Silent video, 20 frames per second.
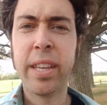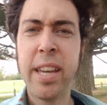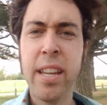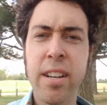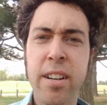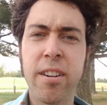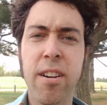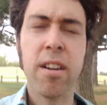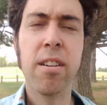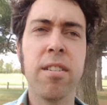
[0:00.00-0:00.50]

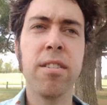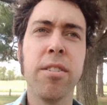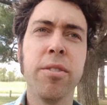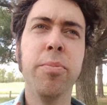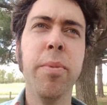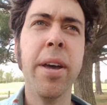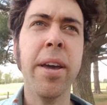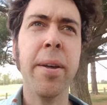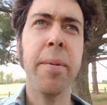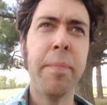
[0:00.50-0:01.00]

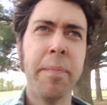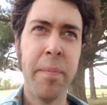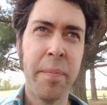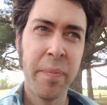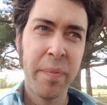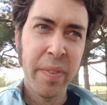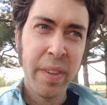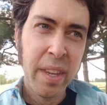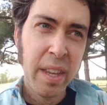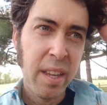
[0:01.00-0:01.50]
kindergartners, man,
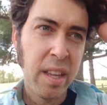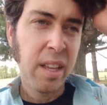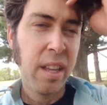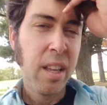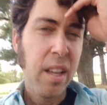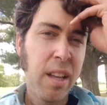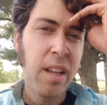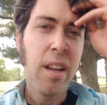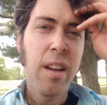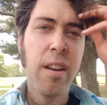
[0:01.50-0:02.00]

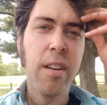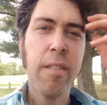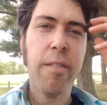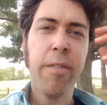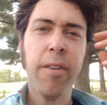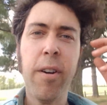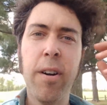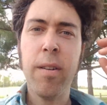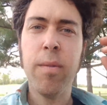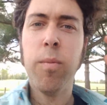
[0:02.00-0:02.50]

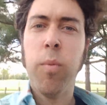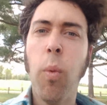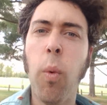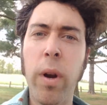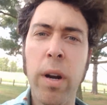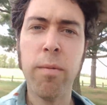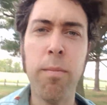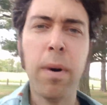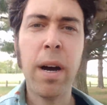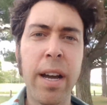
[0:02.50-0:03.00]
for
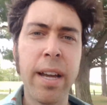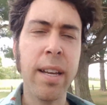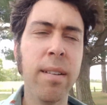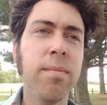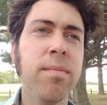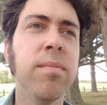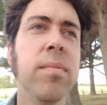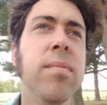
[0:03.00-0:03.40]
one of my